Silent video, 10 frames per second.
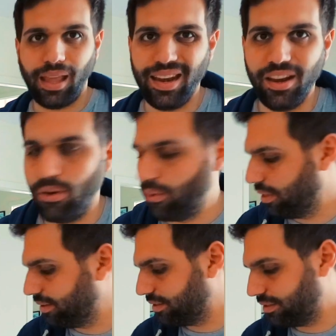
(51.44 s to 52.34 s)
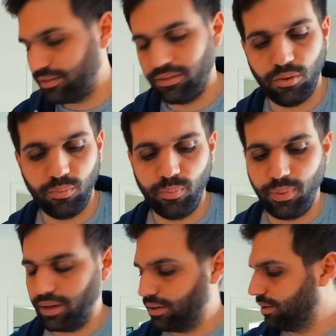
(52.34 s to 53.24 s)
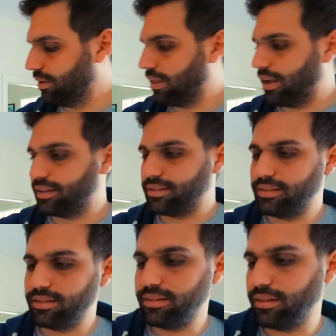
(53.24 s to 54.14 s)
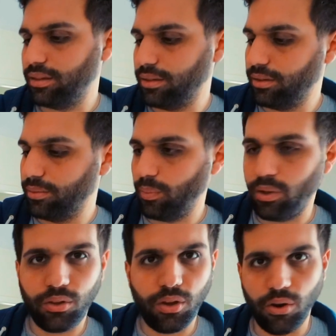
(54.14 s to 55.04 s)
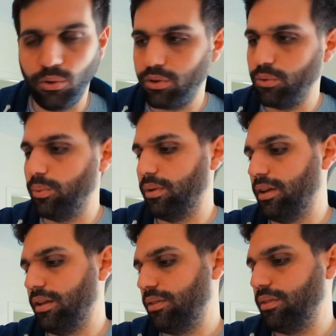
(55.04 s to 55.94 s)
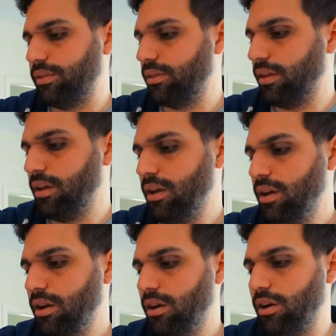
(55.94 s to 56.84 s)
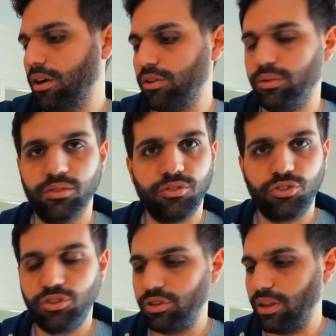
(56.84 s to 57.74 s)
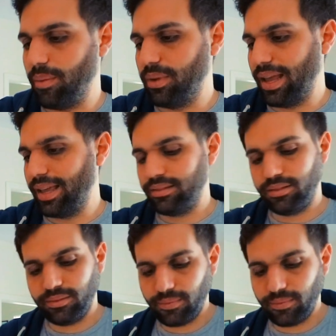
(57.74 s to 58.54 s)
And no, this is not beer, that's um, Coke with orange lemonade.